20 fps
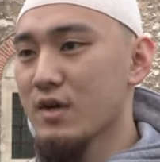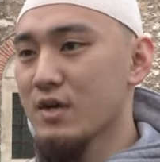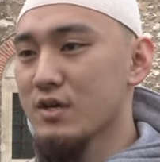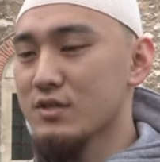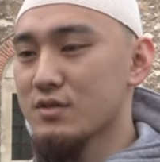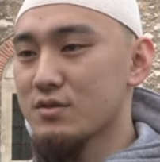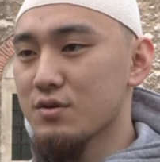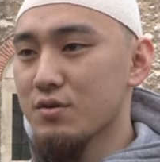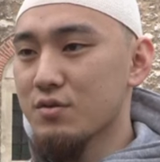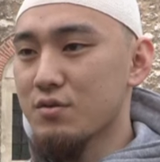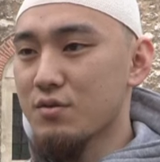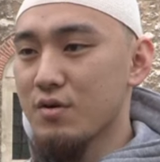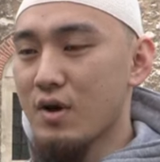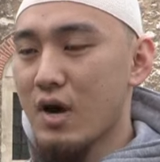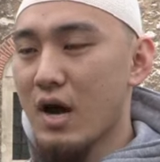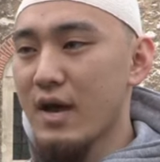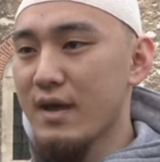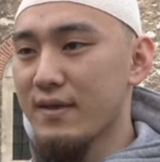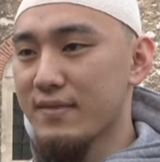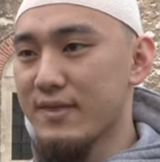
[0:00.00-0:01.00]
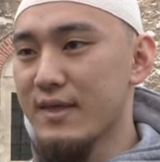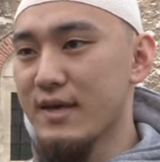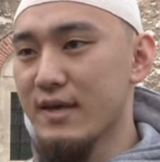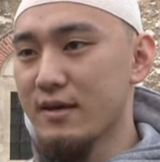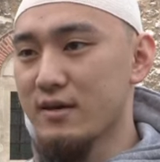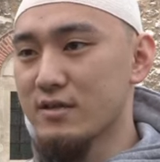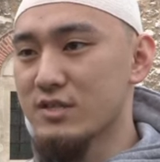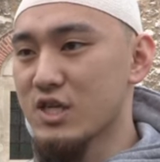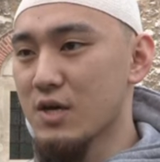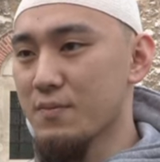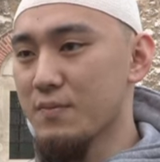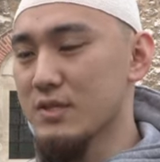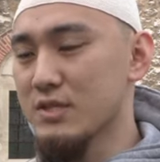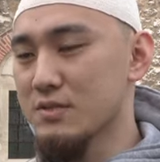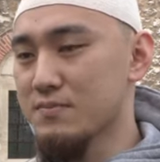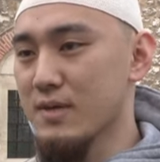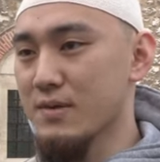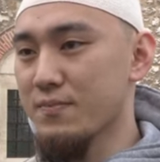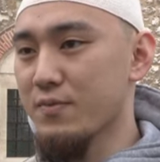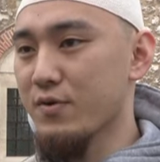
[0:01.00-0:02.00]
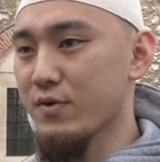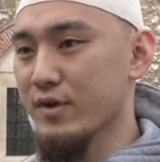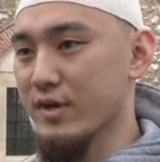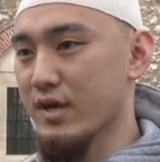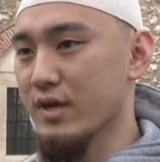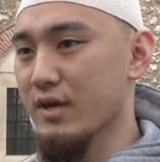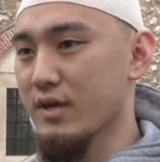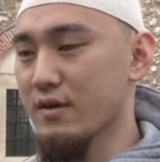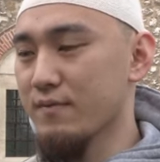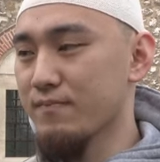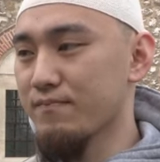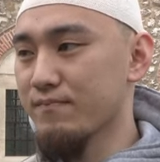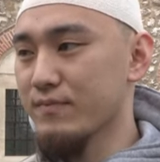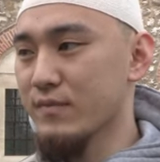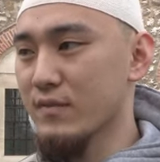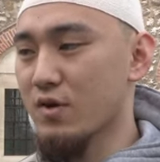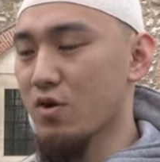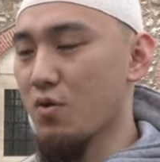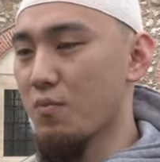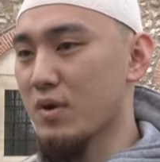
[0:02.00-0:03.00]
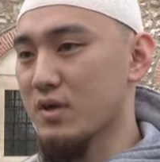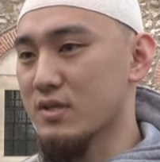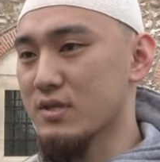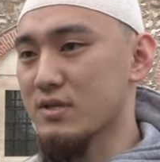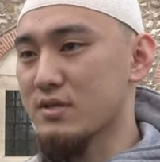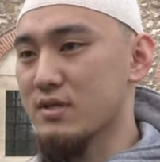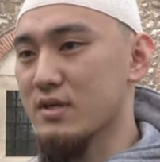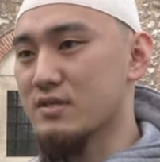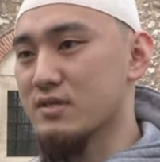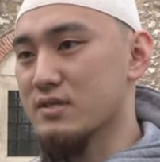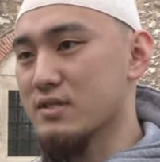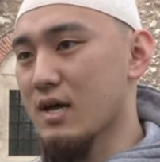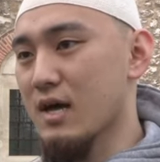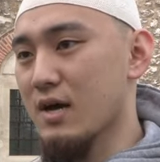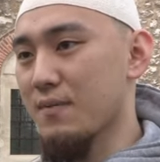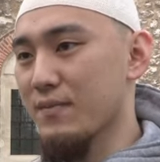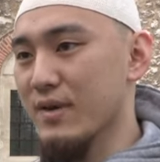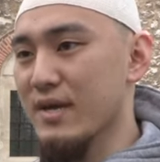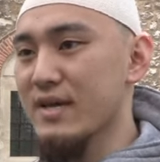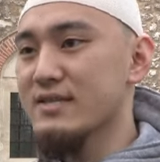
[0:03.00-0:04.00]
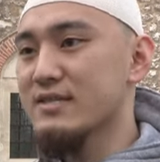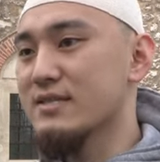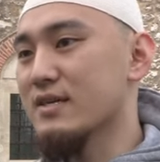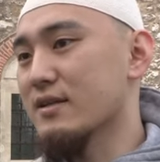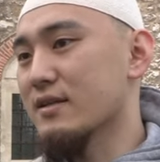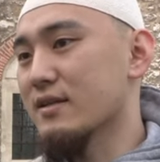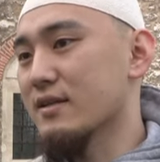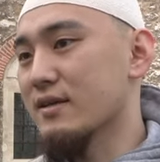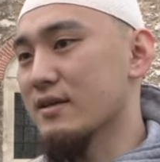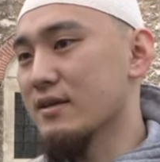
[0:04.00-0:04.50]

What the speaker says: So I think Japanese people can combat Islam easily.